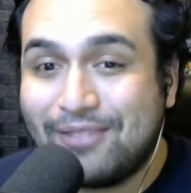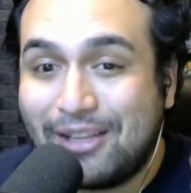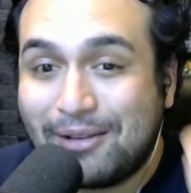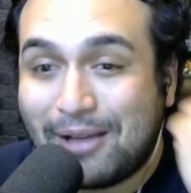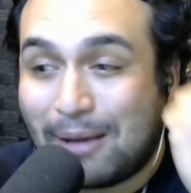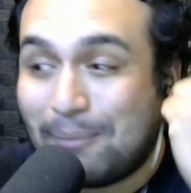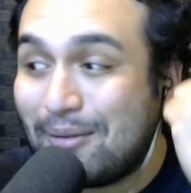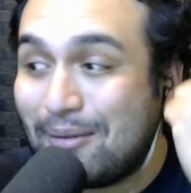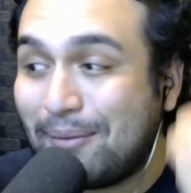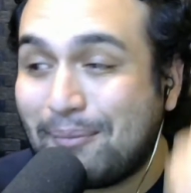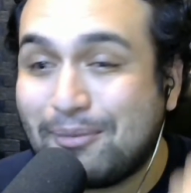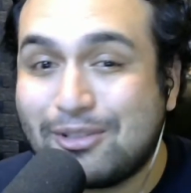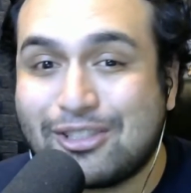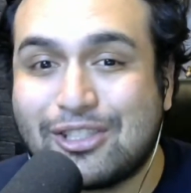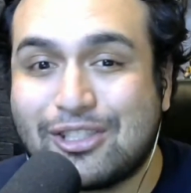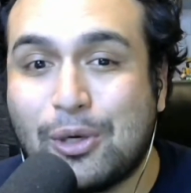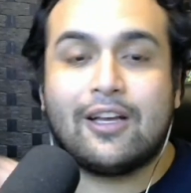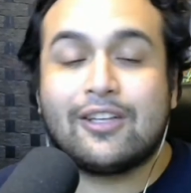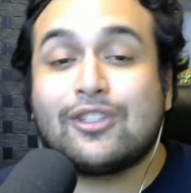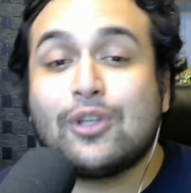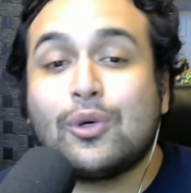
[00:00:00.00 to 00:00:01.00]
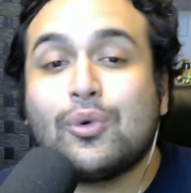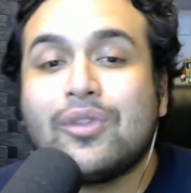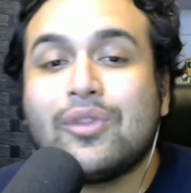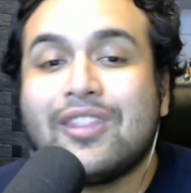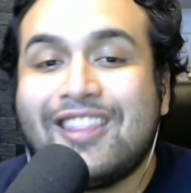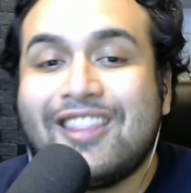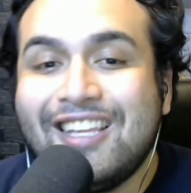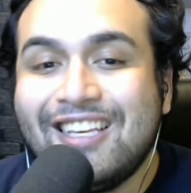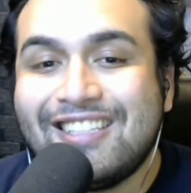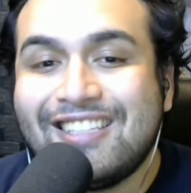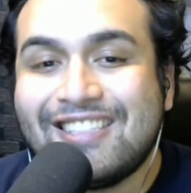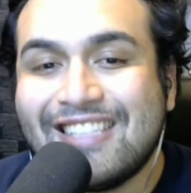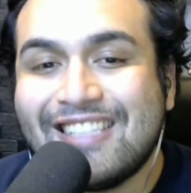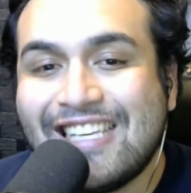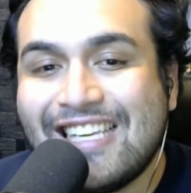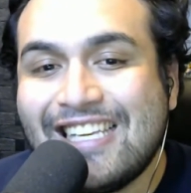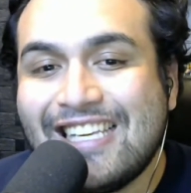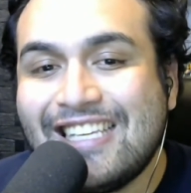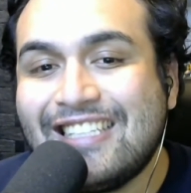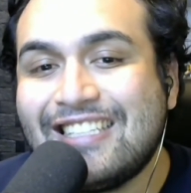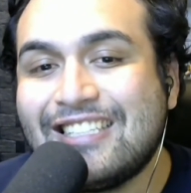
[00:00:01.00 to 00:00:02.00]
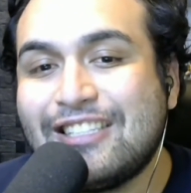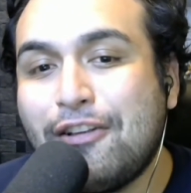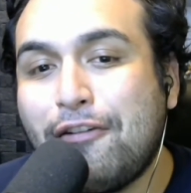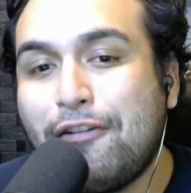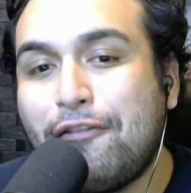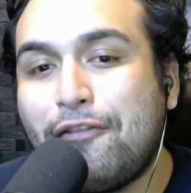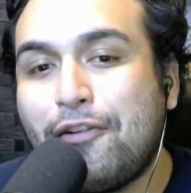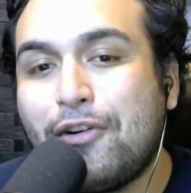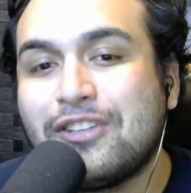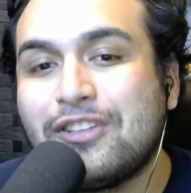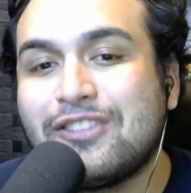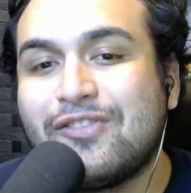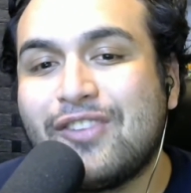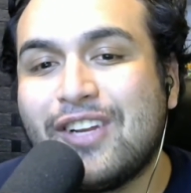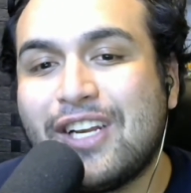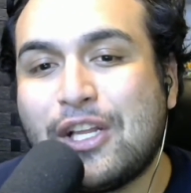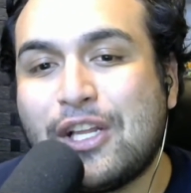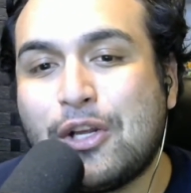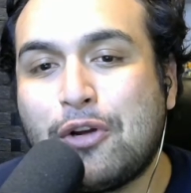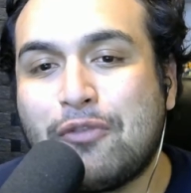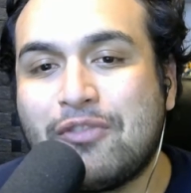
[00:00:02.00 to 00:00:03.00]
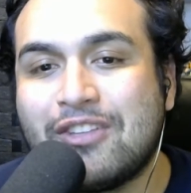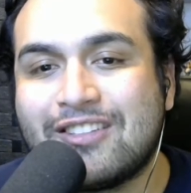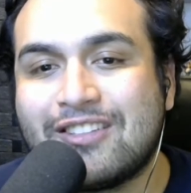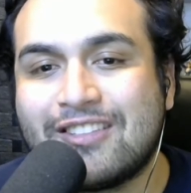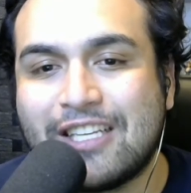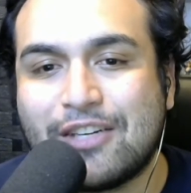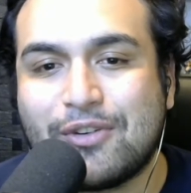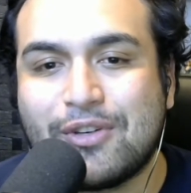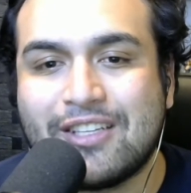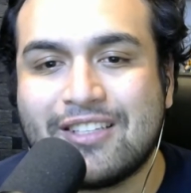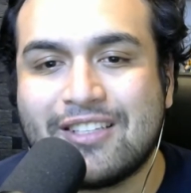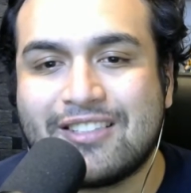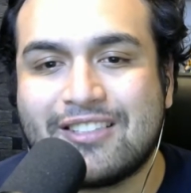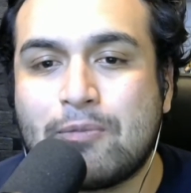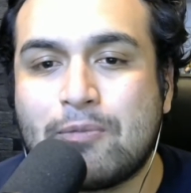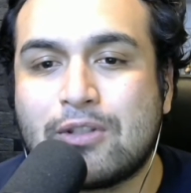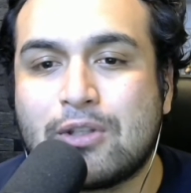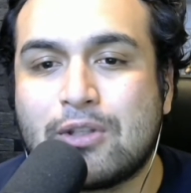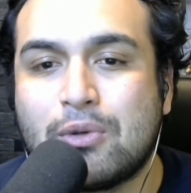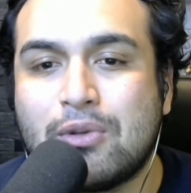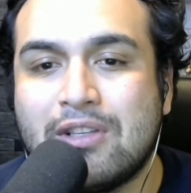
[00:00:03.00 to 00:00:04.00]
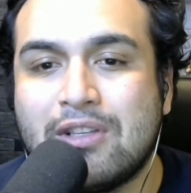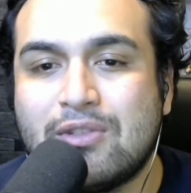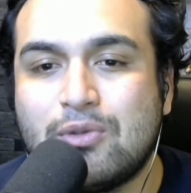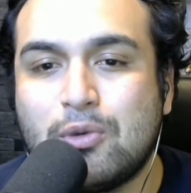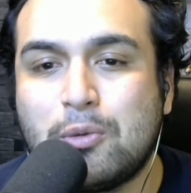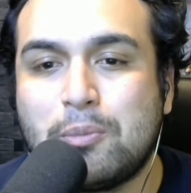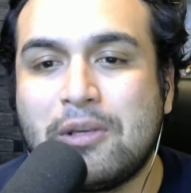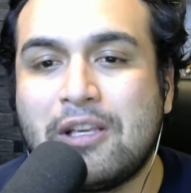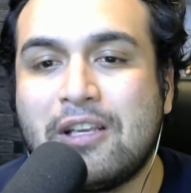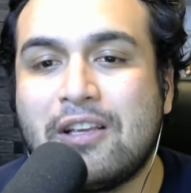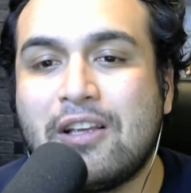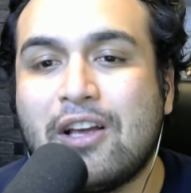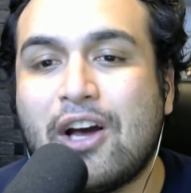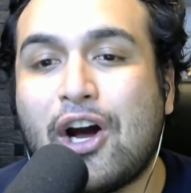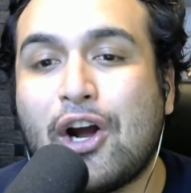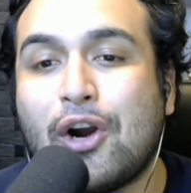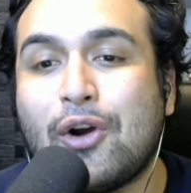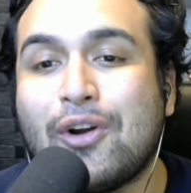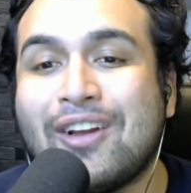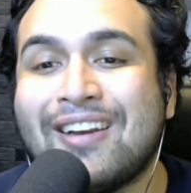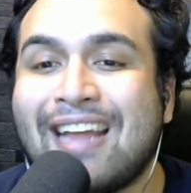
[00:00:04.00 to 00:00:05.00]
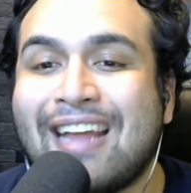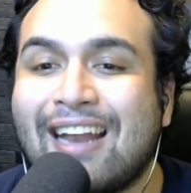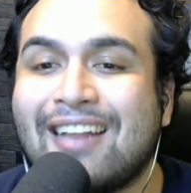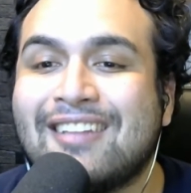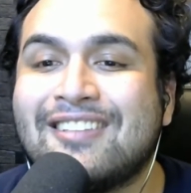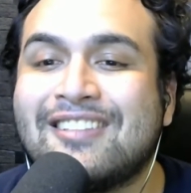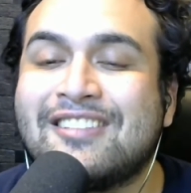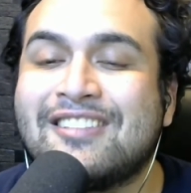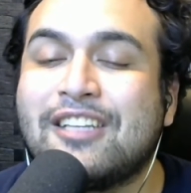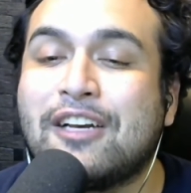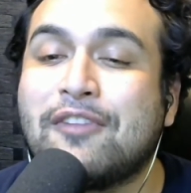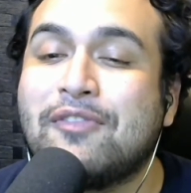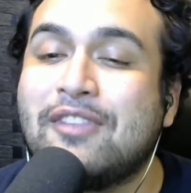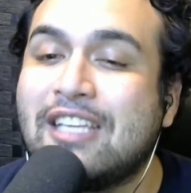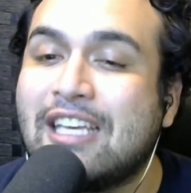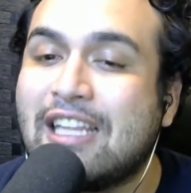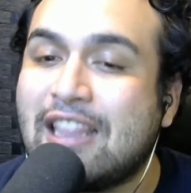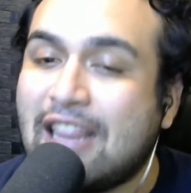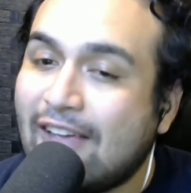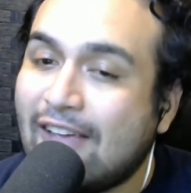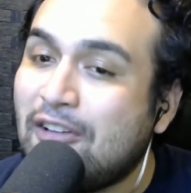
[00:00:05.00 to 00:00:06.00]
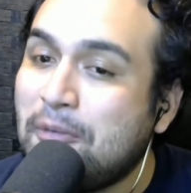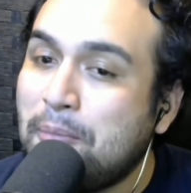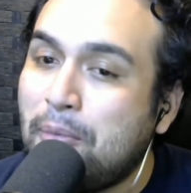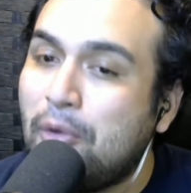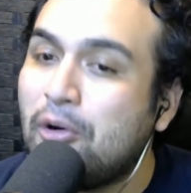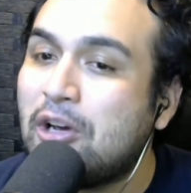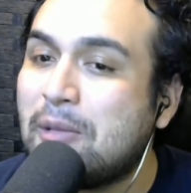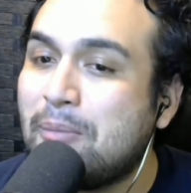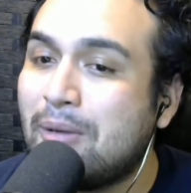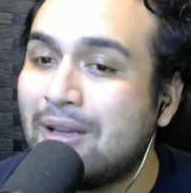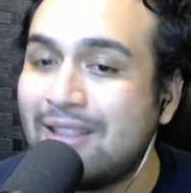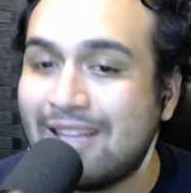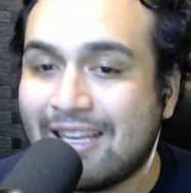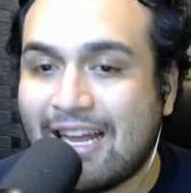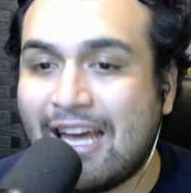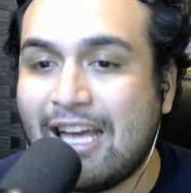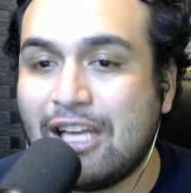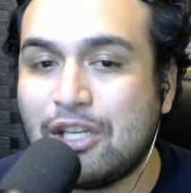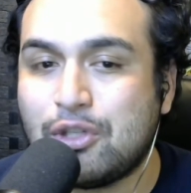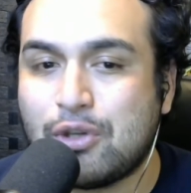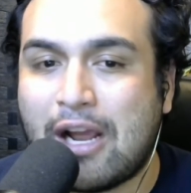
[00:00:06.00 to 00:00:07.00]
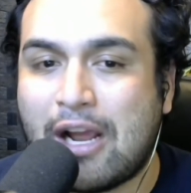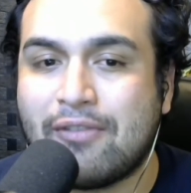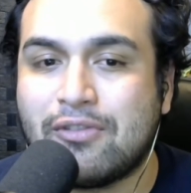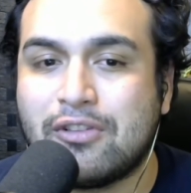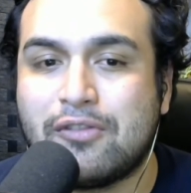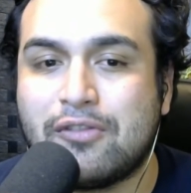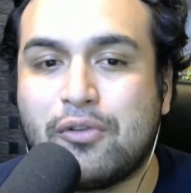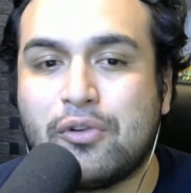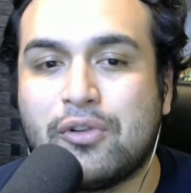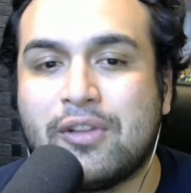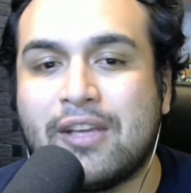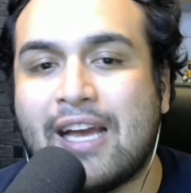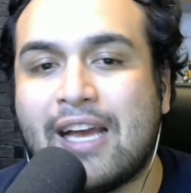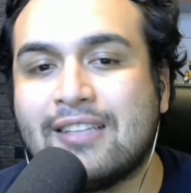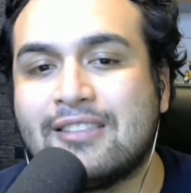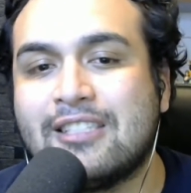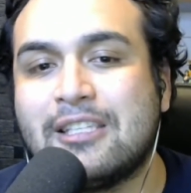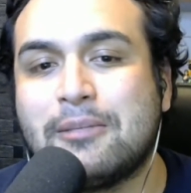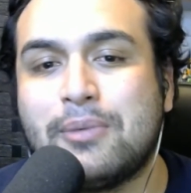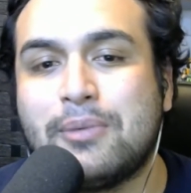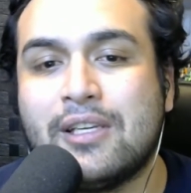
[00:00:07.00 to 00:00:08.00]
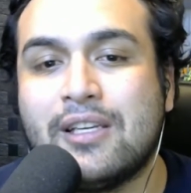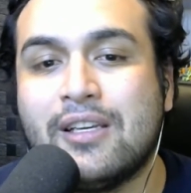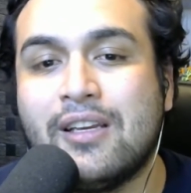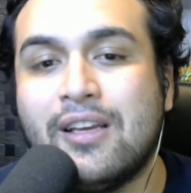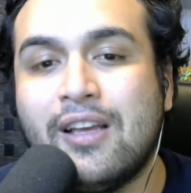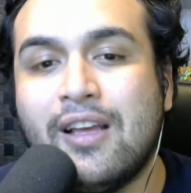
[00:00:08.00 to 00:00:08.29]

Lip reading: I'm stoked. So this is the first video of the series. So this will be our analysis of the 11 Pokemon that I drafted for the I.C.P.